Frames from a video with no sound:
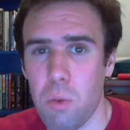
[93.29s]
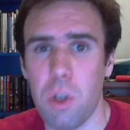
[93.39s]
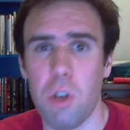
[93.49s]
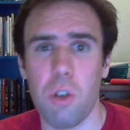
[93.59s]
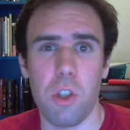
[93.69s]
When
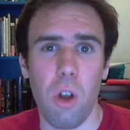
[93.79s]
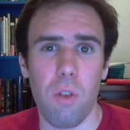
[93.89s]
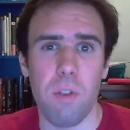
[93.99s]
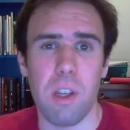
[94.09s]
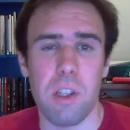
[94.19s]
you're
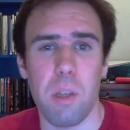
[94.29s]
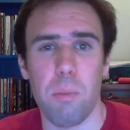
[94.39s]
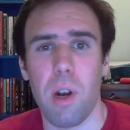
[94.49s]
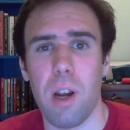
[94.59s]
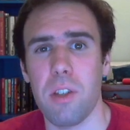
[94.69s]
solving, it's the
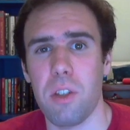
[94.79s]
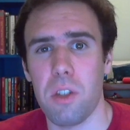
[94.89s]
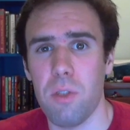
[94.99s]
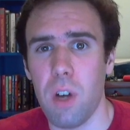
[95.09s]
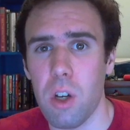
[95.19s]
process
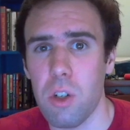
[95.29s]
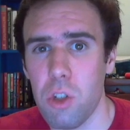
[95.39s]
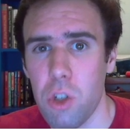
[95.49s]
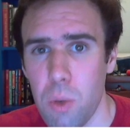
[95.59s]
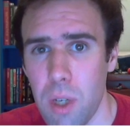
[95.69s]
of
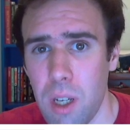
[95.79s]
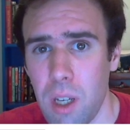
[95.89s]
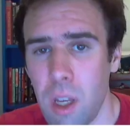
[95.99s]
undoing.